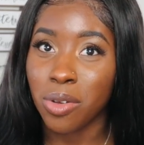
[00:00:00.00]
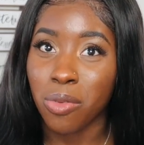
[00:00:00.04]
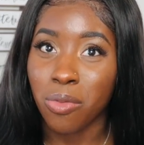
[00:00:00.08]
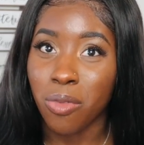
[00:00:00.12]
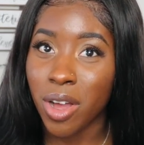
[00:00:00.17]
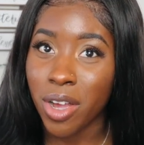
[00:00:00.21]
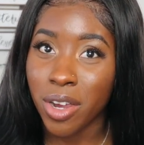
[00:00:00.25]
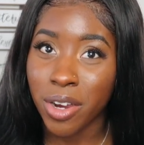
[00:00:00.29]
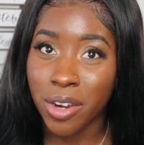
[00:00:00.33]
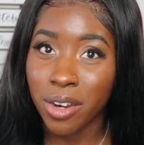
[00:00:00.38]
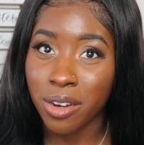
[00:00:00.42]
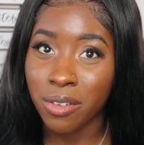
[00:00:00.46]

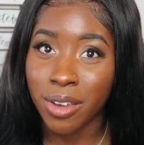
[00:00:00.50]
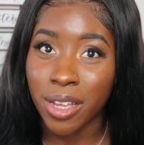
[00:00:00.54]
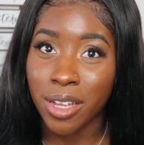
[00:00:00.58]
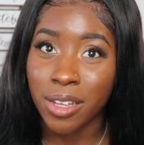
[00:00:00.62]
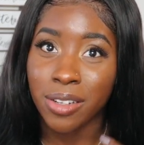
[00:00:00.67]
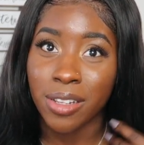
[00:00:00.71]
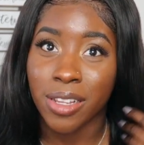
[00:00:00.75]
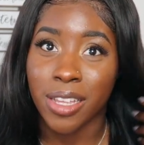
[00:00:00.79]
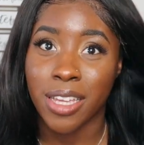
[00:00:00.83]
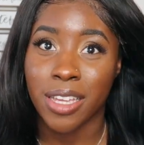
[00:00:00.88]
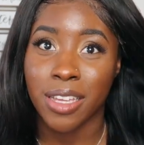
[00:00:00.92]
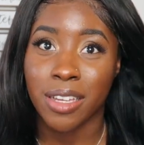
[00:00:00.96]
walking
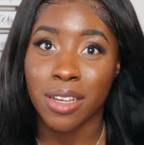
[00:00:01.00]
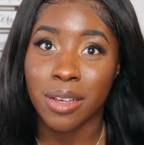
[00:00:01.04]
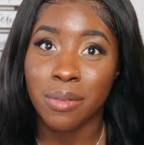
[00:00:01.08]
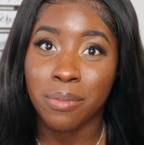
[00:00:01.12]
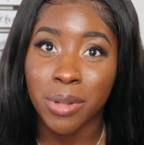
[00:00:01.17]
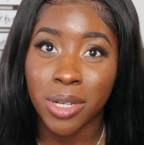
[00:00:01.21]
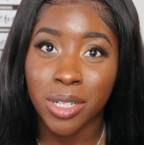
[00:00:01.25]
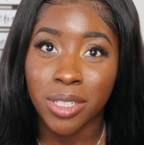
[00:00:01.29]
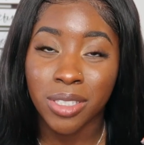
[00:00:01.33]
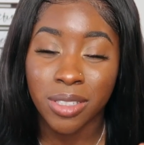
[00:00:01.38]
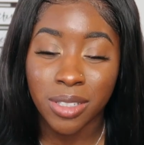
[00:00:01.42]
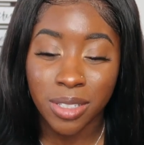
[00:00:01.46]
around like a
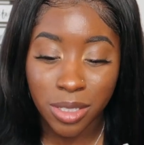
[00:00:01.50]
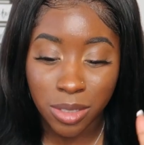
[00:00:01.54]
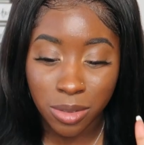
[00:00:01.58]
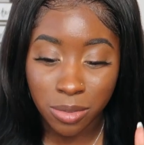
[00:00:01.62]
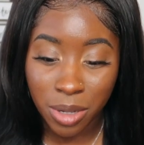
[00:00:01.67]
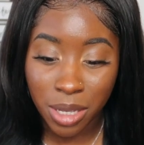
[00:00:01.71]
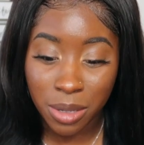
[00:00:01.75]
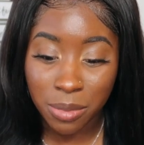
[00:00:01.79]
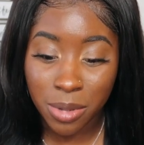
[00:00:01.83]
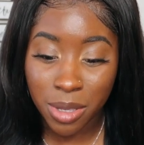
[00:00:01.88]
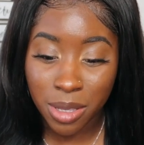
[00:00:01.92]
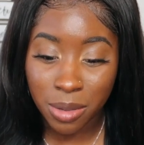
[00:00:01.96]
bunch of these
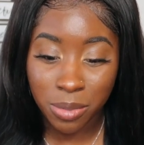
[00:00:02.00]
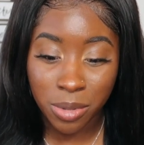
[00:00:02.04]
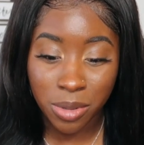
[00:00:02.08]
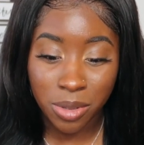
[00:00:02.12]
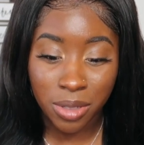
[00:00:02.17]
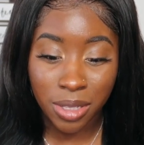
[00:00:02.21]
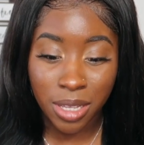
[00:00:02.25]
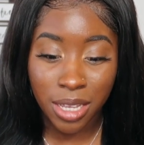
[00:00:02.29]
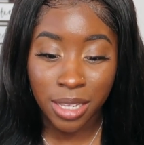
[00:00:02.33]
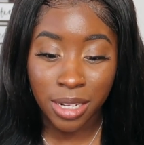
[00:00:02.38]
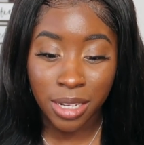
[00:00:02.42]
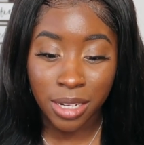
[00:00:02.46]
white
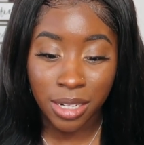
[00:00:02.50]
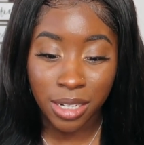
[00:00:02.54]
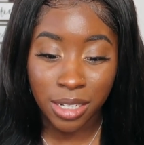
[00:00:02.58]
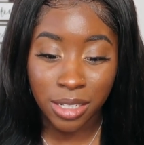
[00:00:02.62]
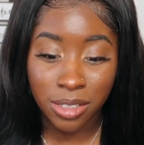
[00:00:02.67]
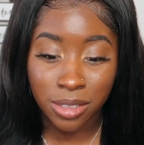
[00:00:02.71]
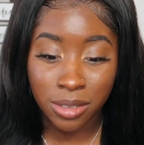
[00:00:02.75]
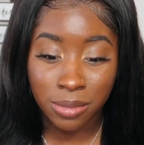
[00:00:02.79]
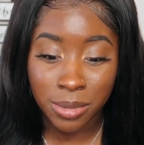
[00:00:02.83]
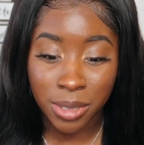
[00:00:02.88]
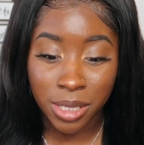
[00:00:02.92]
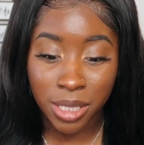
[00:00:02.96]
people and then they
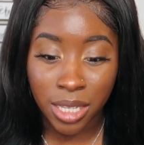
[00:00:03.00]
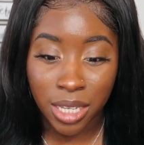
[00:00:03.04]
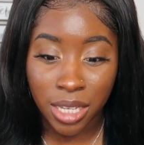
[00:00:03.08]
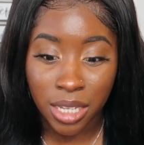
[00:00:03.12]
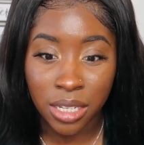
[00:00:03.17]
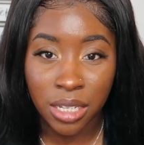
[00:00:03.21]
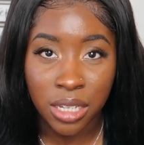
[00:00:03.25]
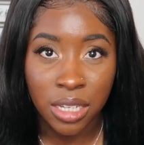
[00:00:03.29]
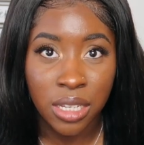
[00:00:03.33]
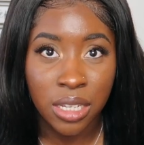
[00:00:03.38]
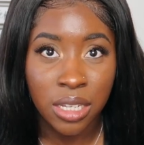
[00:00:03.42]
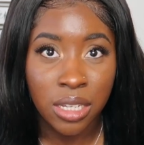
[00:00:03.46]
just be
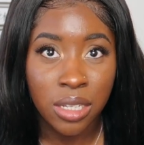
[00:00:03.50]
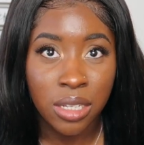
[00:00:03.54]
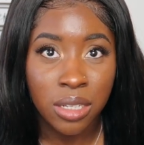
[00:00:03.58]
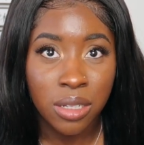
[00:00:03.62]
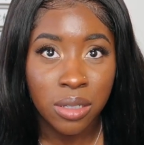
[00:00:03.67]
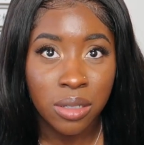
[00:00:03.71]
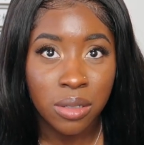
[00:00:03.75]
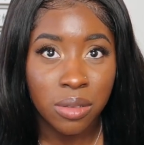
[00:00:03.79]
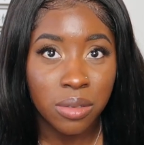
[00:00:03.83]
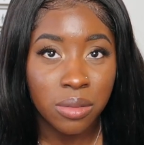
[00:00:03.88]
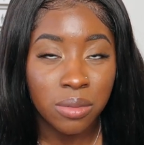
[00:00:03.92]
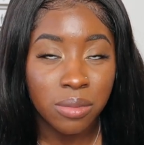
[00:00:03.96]

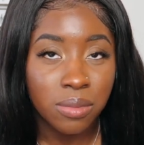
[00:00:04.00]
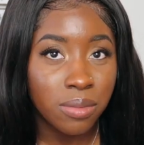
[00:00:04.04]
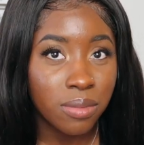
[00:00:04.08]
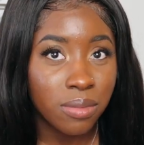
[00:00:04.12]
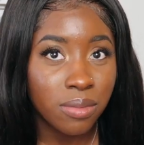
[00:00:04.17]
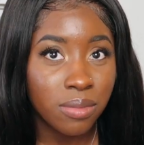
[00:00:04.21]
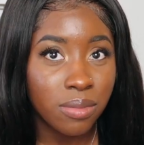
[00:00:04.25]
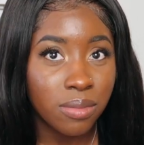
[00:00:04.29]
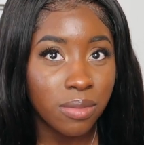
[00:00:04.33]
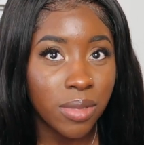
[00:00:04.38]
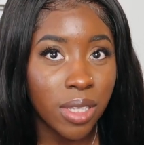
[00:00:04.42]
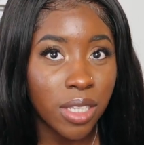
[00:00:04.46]

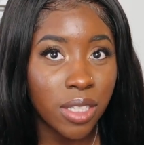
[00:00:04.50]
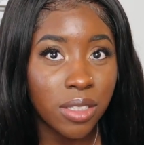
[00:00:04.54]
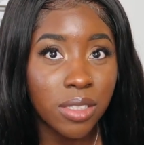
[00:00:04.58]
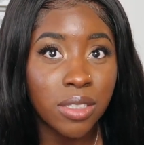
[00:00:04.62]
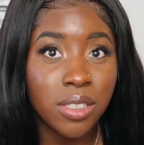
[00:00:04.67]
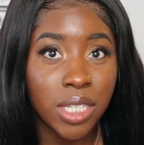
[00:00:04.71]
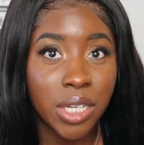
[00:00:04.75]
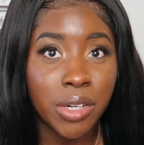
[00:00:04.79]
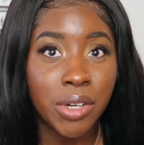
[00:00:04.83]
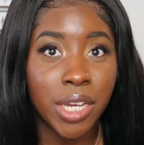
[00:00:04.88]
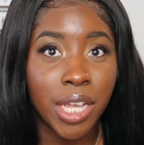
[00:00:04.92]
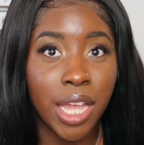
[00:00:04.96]
like
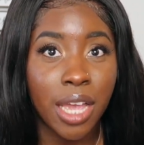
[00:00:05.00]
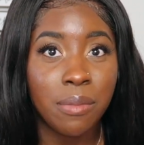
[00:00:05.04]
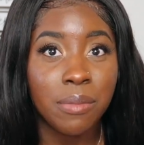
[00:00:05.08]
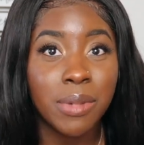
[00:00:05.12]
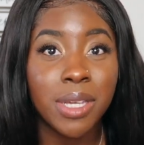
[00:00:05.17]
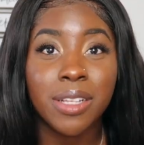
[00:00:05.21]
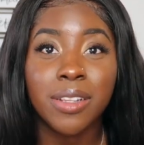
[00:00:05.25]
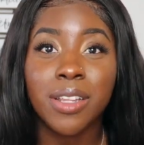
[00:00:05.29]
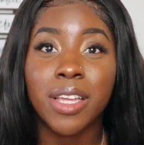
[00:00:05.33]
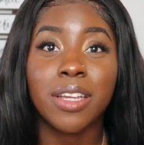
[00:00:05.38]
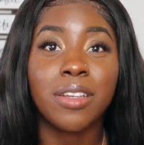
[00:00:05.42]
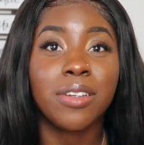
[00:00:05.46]
staring at
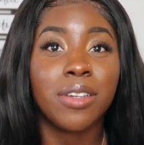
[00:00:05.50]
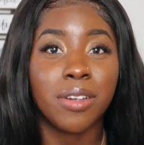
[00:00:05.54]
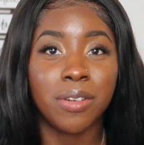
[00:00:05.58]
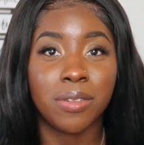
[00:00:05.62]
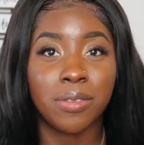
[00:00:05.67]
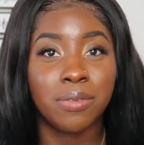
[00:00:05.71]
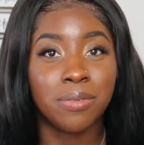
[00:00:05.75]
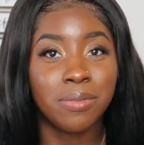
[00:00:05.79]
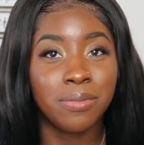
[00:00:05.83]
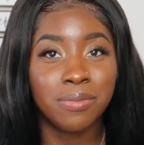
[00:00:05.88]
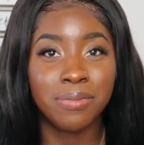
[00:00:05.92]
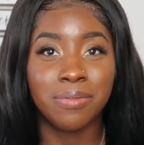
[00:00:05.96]
me. Like, don't.